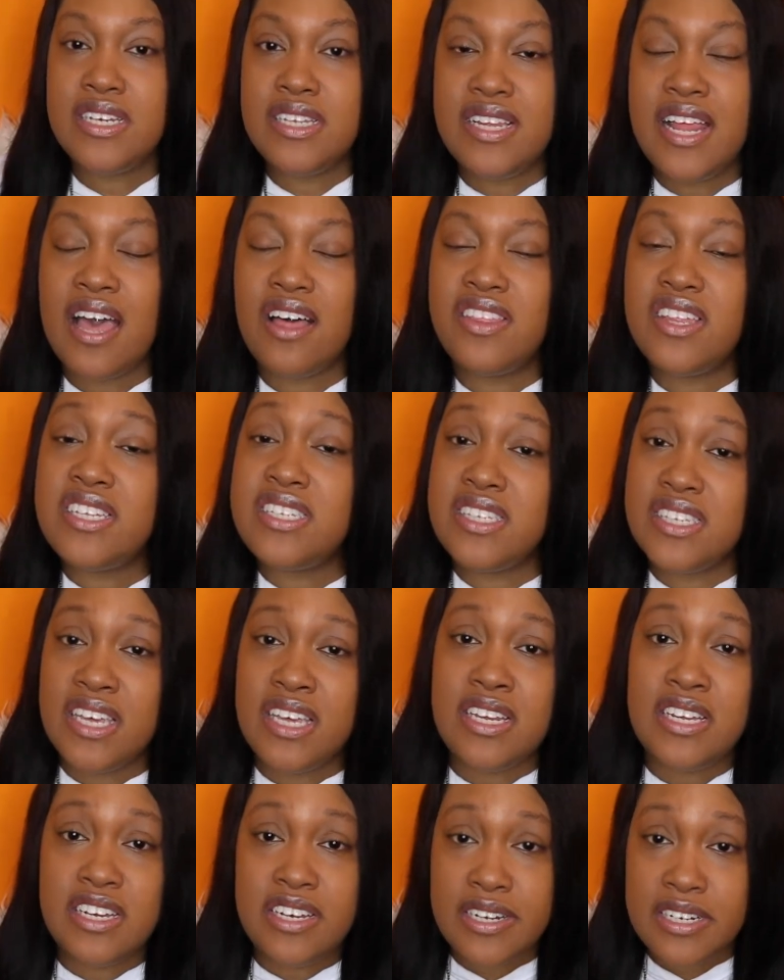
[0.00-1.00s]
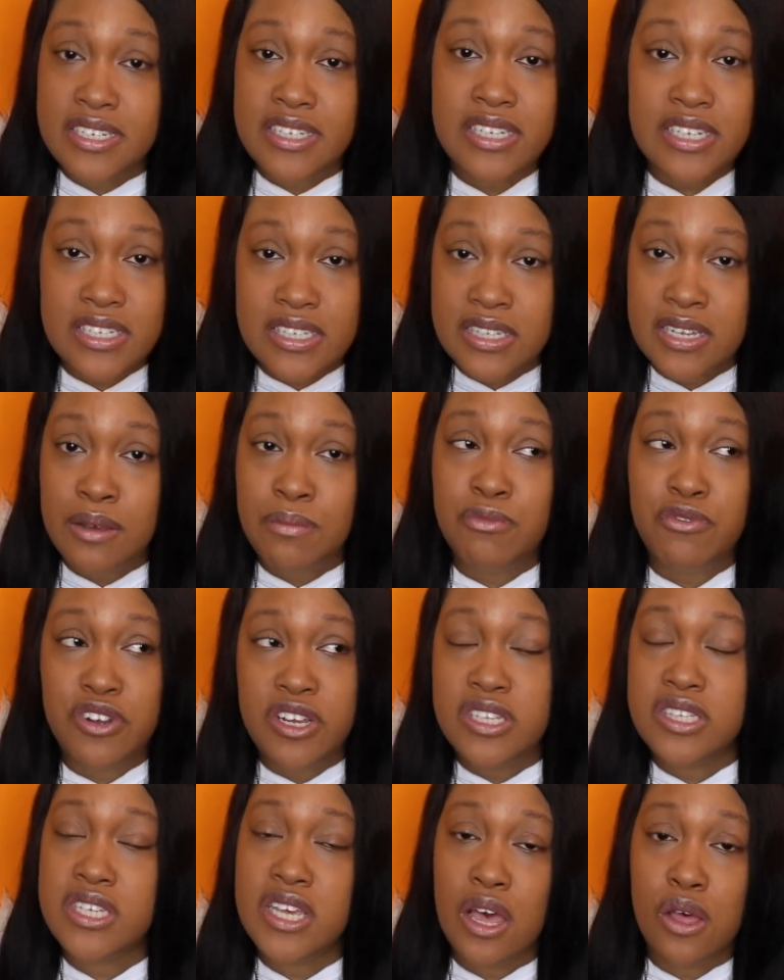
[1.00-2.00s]
Now this skincare system
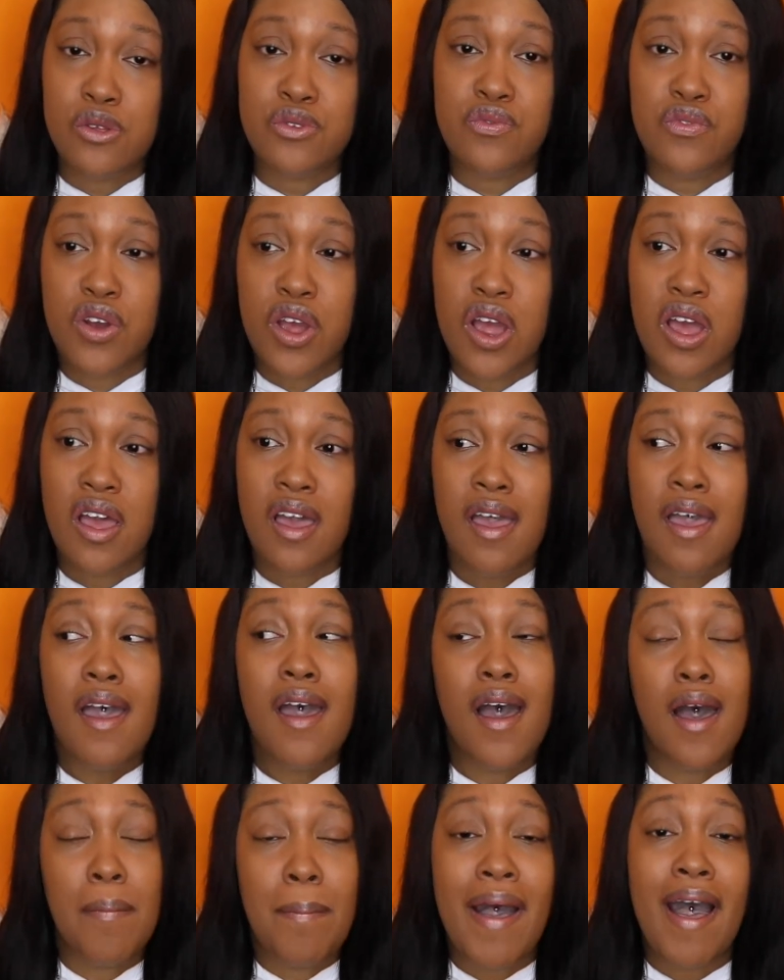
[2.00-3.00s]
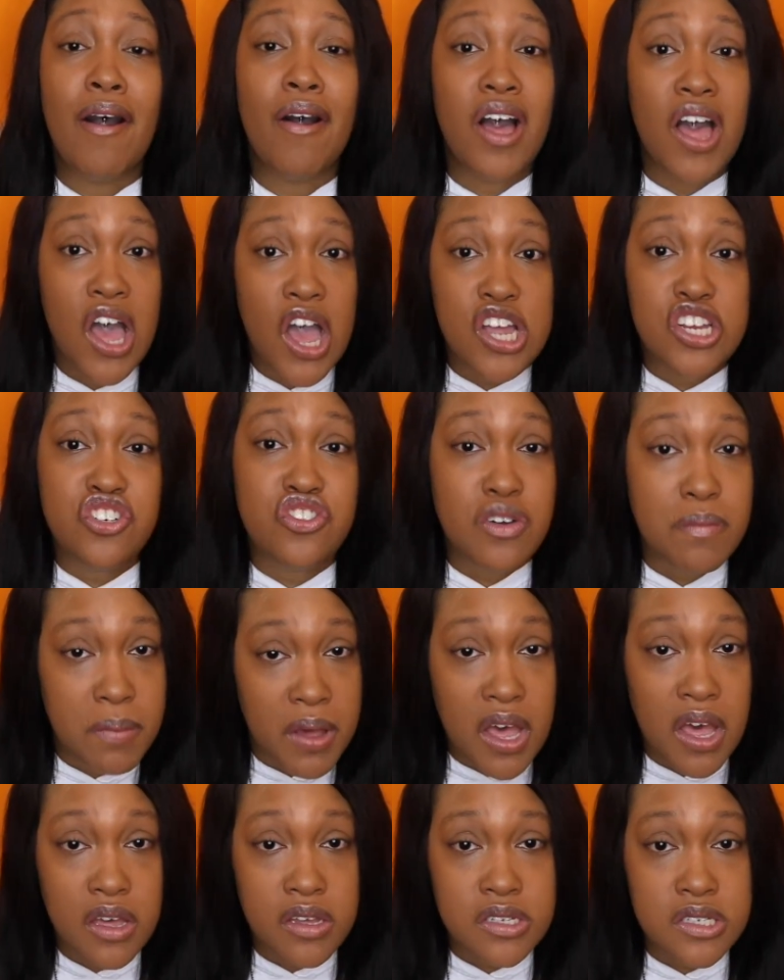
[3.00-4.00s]
retails for about
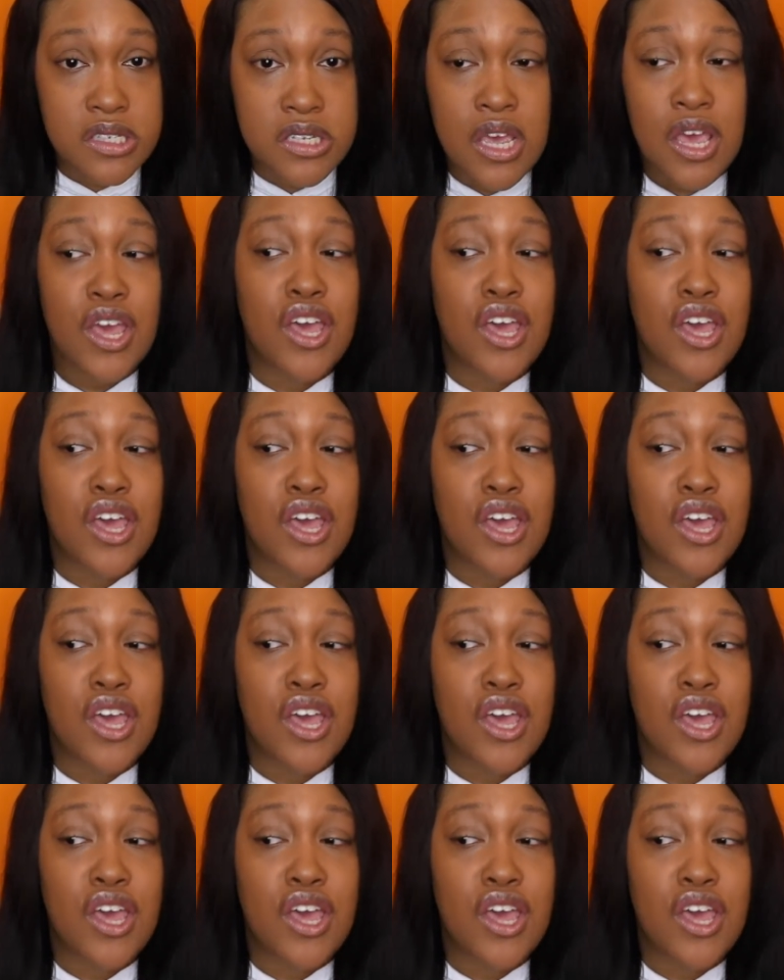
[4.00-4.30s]
$100.